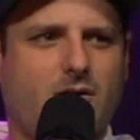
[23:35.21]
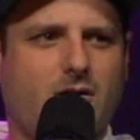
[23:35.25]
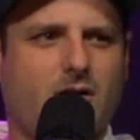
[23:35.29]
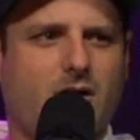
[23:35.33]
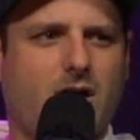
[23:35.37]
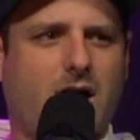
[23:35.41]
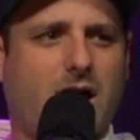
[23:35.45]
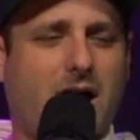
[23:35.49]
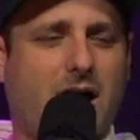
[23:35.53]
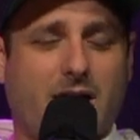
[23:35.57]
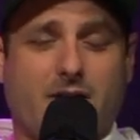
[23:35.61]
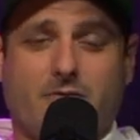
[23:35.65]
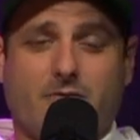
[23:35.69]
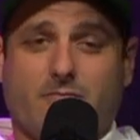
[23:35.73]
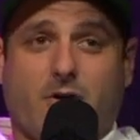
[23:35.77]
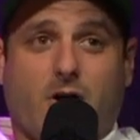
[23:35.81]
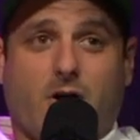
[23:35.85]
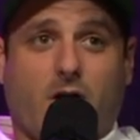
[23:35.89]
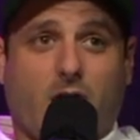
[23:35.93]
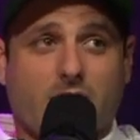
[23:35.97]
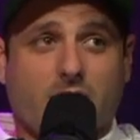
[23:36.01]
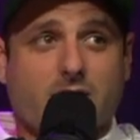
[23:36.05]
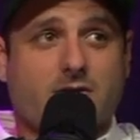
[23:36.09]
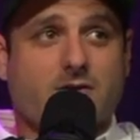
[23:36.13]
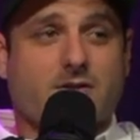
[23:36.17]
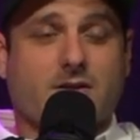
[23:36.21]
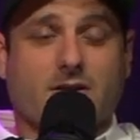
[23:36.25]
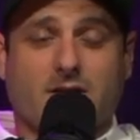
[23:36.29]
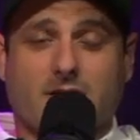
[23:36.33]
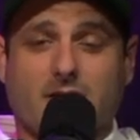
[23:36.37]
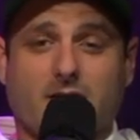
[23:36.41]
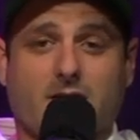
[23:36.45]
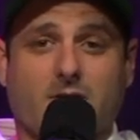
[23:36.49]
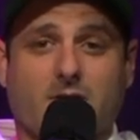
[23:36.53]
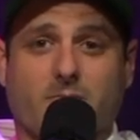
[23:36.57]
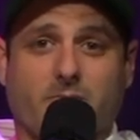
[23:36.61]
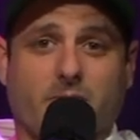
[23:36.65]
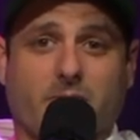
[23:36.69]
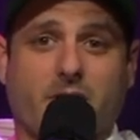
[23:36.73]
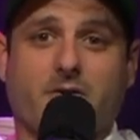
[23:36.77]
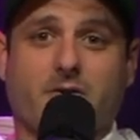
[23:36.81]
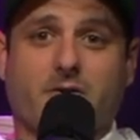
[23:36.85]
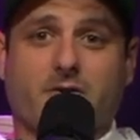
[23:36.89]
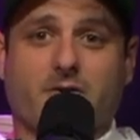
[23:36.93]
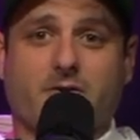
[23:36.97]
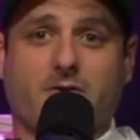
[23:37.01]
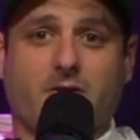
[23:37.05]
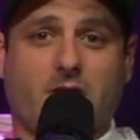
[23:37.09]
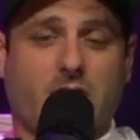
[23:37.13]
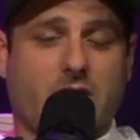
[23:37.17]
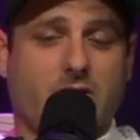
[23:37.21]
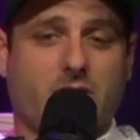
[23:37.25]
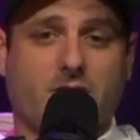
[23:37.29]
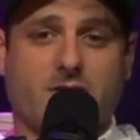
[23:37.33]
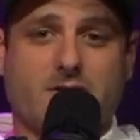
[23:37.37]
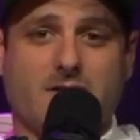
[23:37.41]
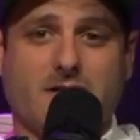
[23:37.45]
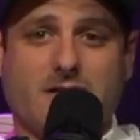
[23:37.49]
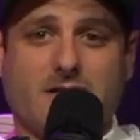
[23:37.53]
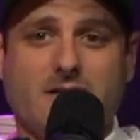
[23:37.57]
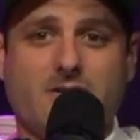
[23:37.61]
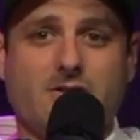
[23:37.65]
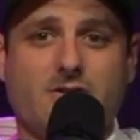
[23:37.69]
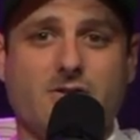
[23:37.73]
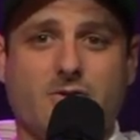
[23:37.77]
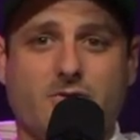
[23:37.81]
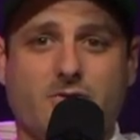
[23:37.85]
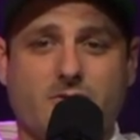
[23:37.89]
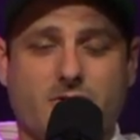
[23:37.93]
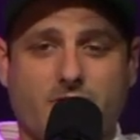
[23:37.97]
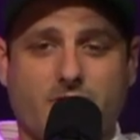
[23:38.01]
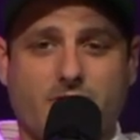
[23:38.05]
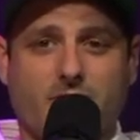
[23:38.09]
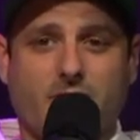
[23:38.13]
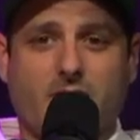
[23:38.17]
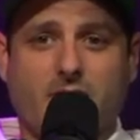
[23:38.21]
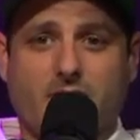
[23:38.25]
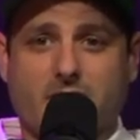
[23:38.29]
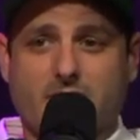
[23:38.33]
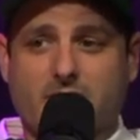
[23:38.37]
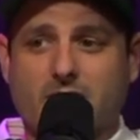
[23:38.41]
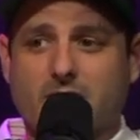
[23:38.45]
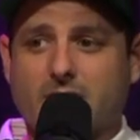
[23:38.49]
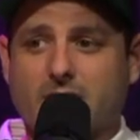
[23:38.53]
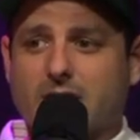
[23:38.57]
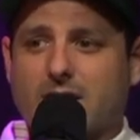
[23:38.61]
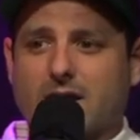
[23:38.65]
I honestly think are better, and it's easier to find.